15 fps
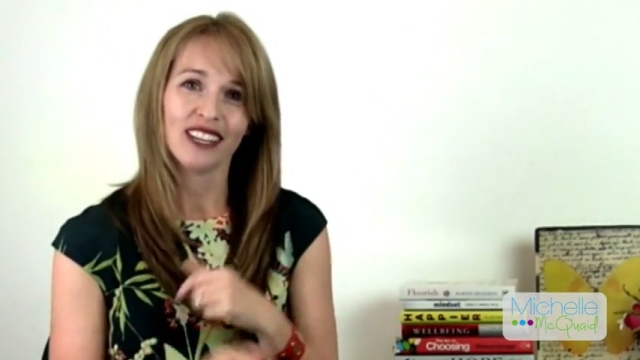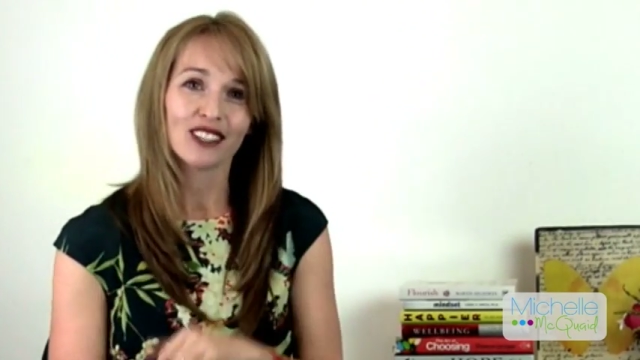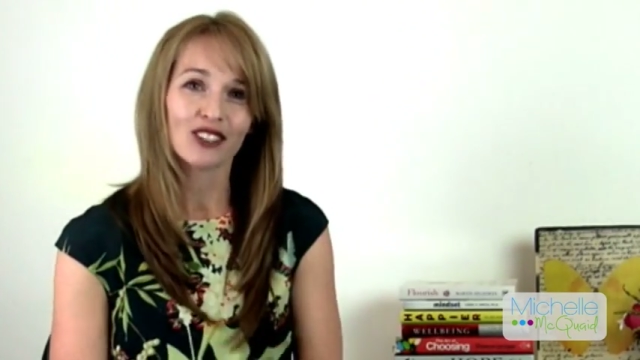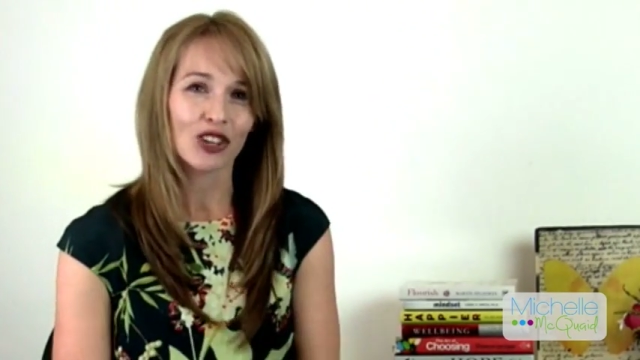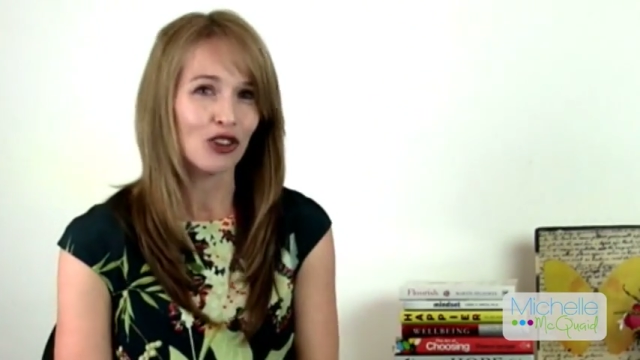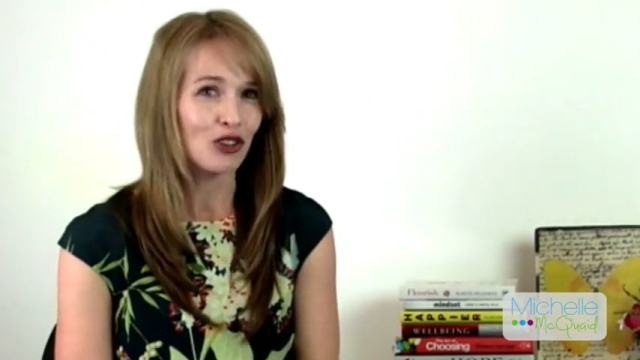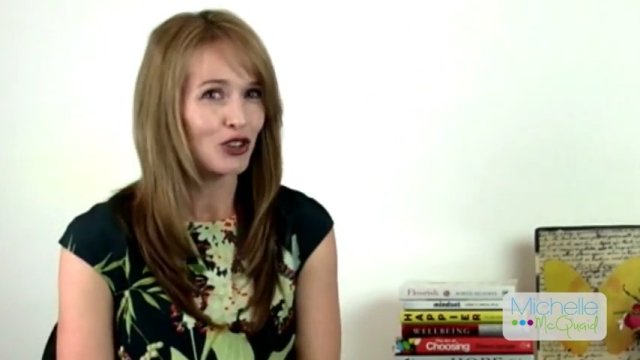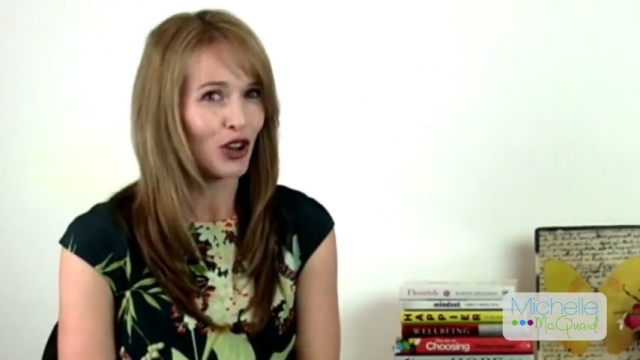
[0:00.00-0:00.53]

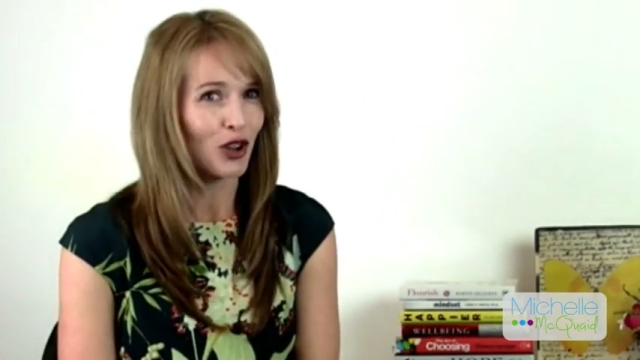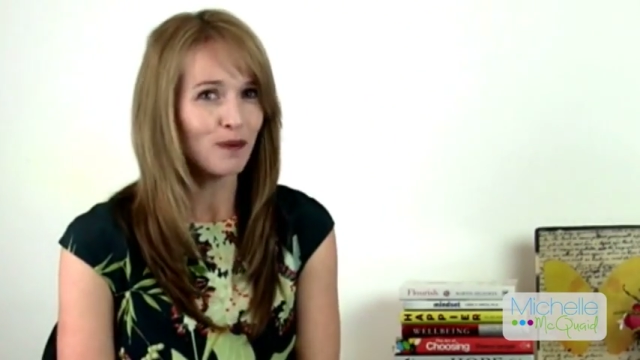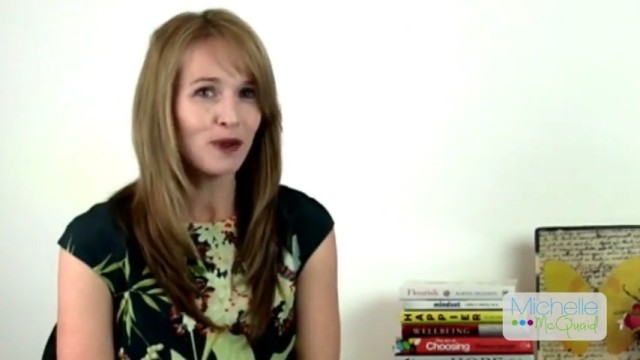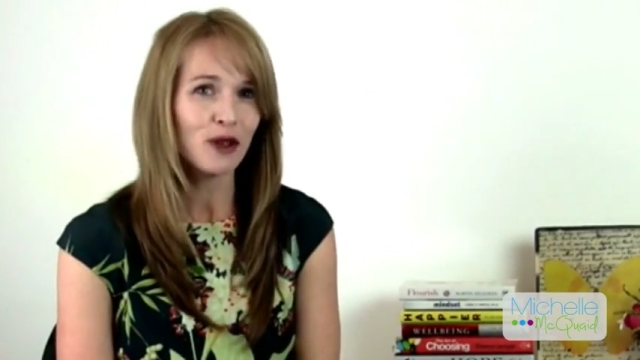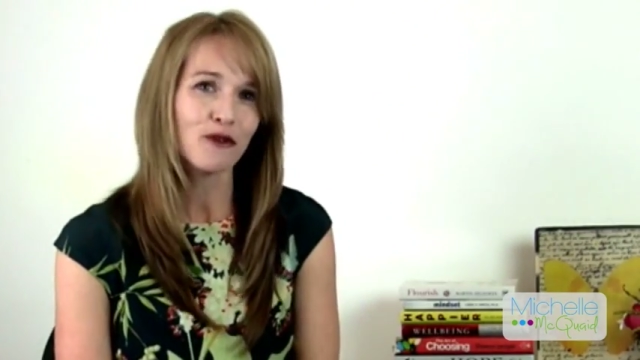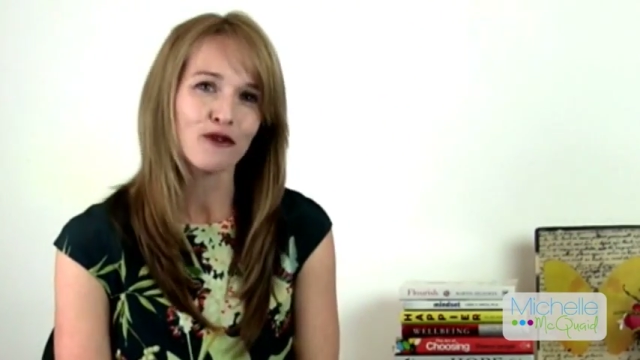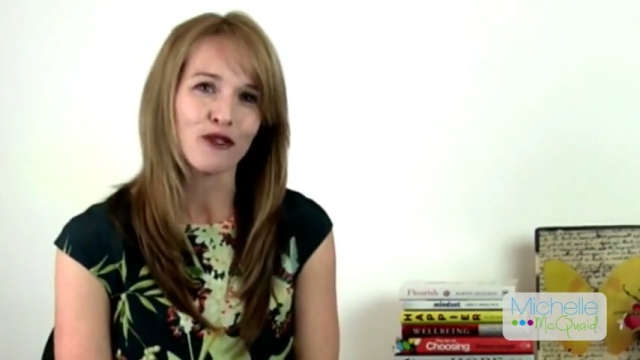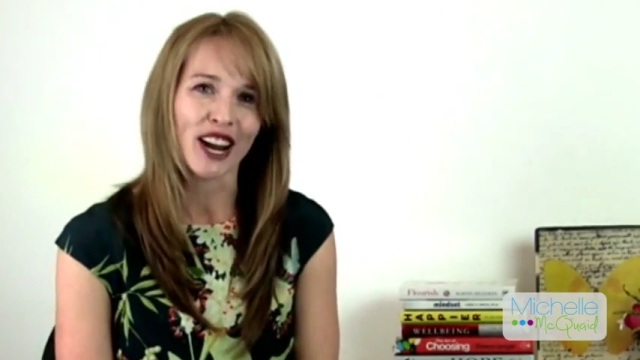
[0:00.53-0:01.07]
so don't
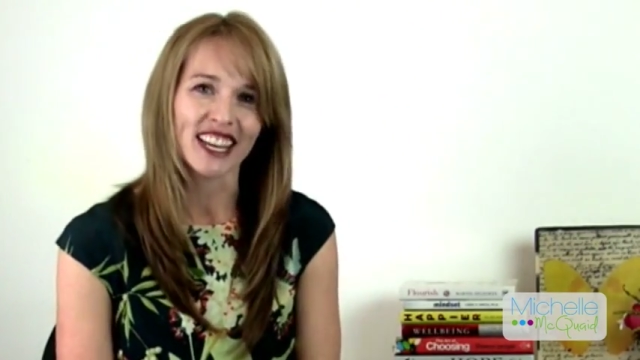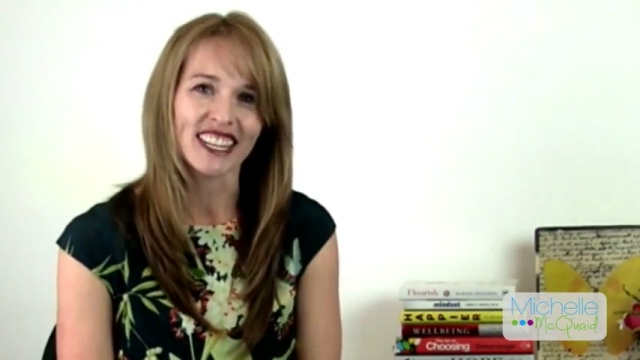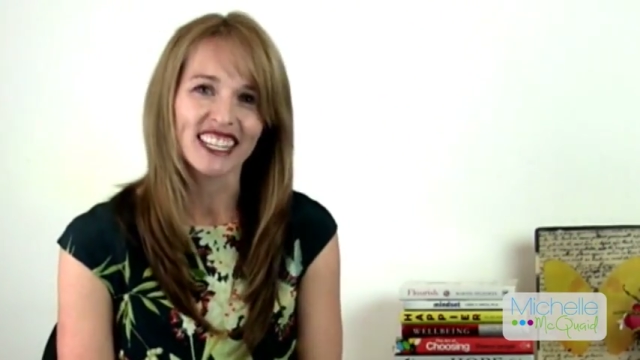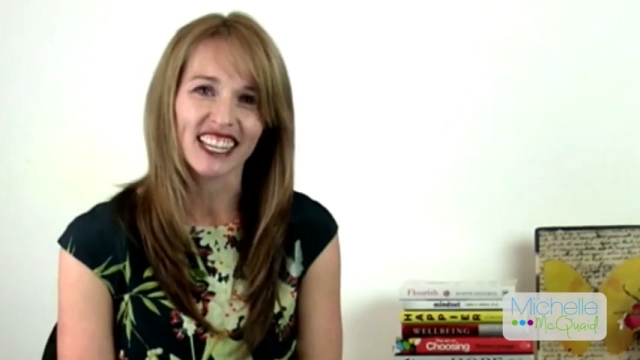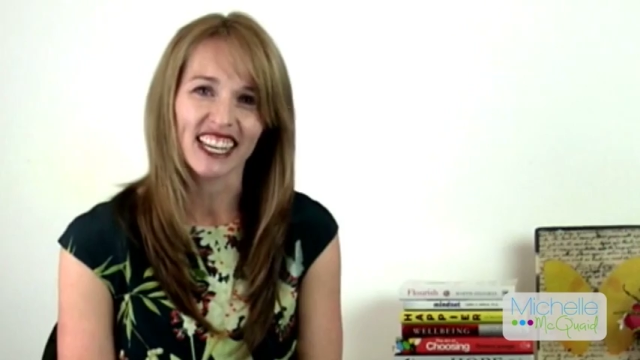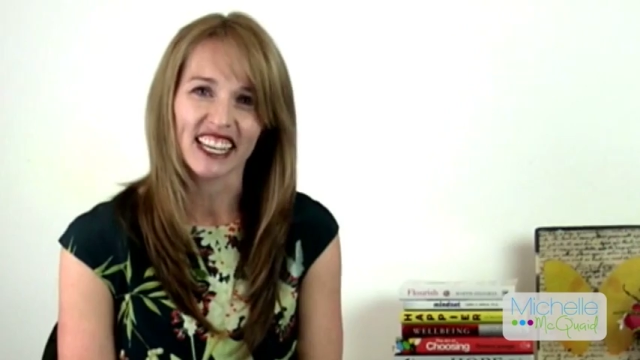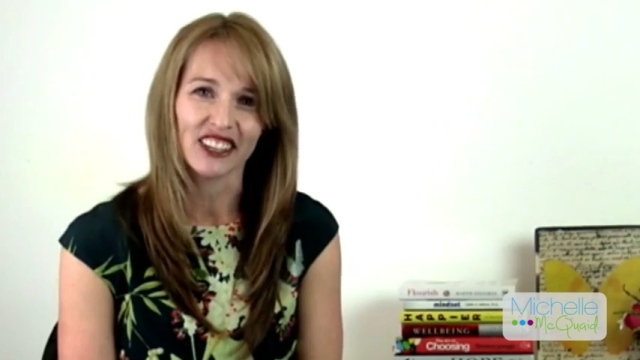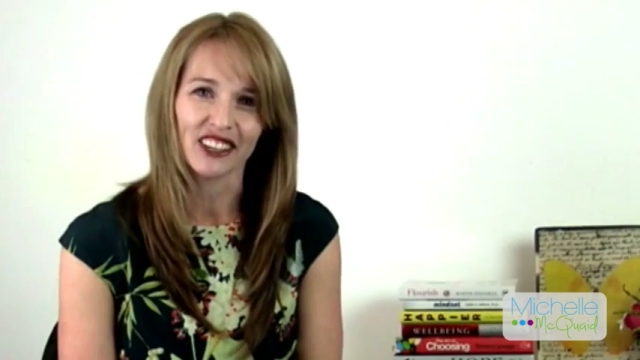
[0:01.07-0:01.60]
be afraid
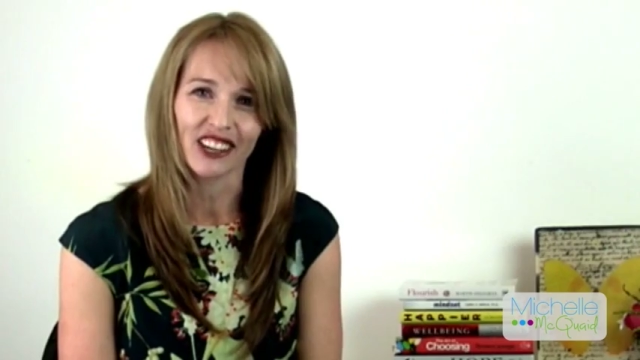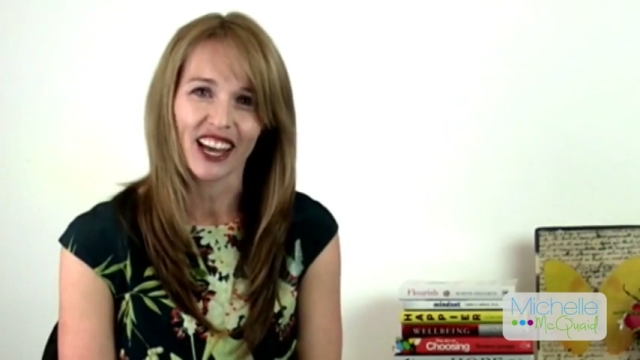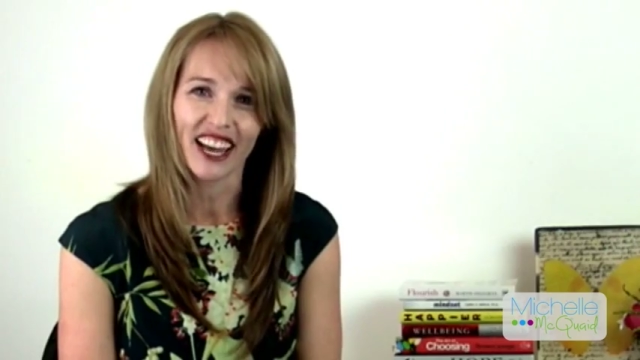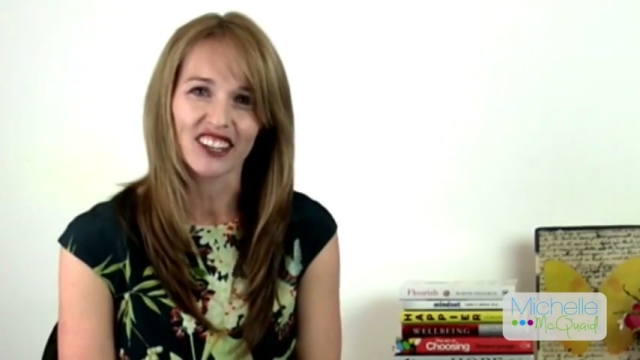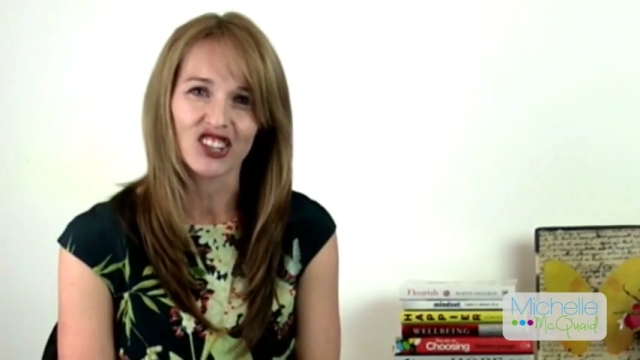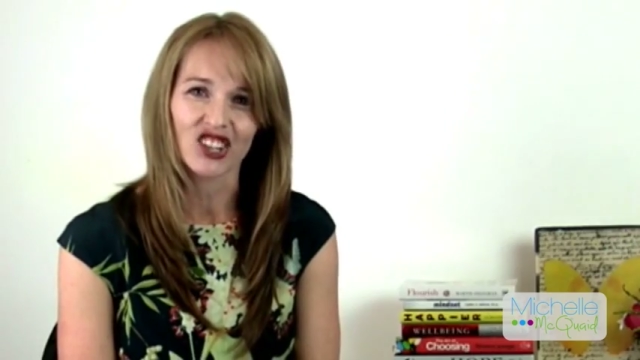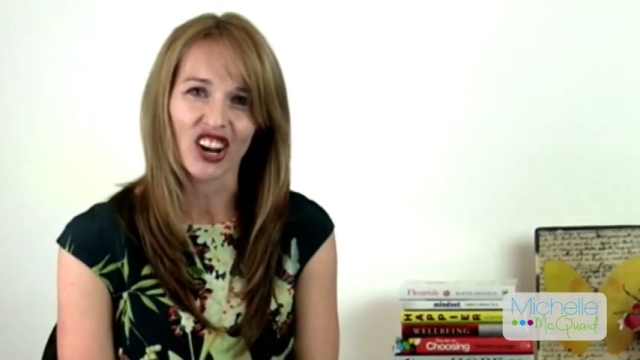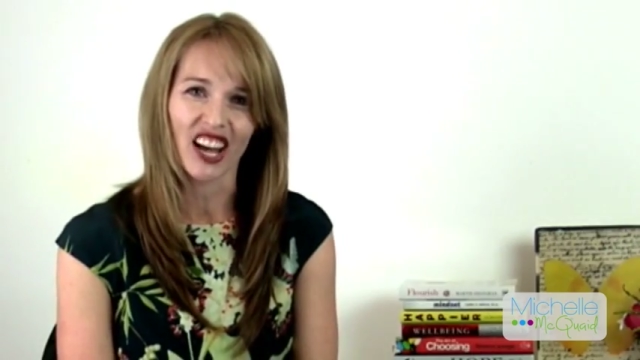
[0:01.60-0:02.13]
to let your
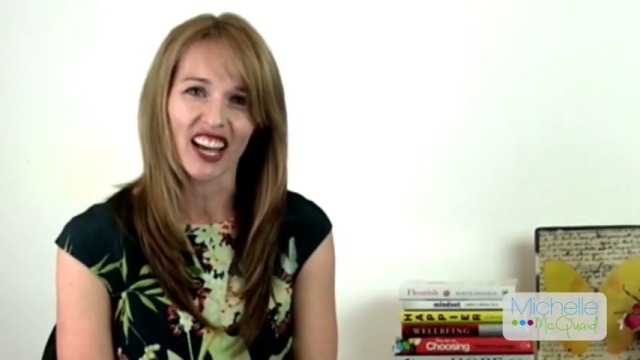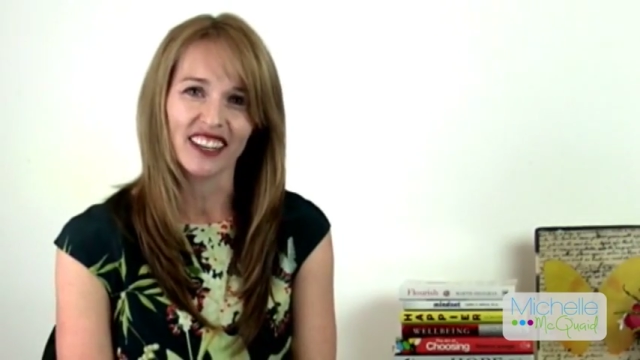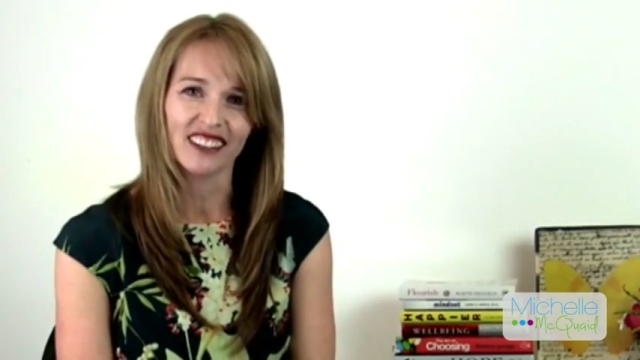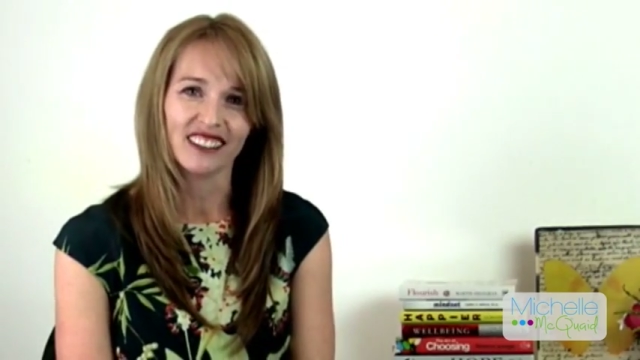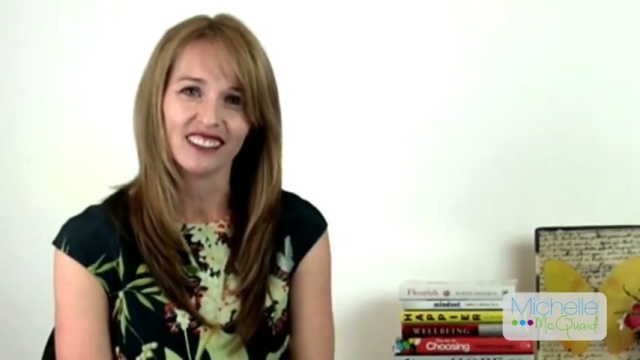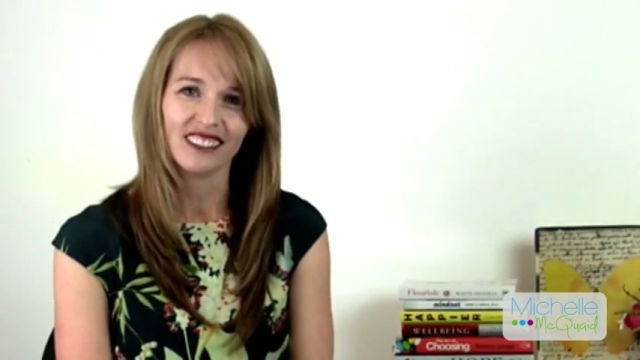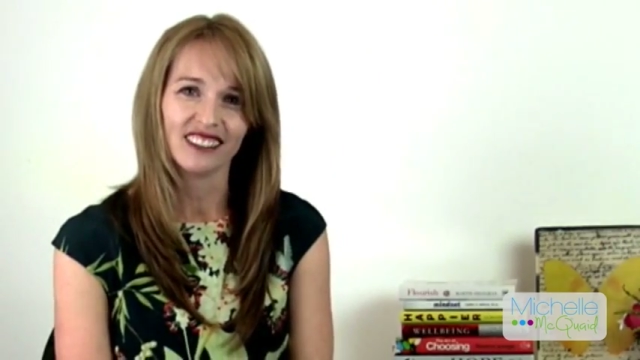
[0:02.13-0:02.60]
light shine.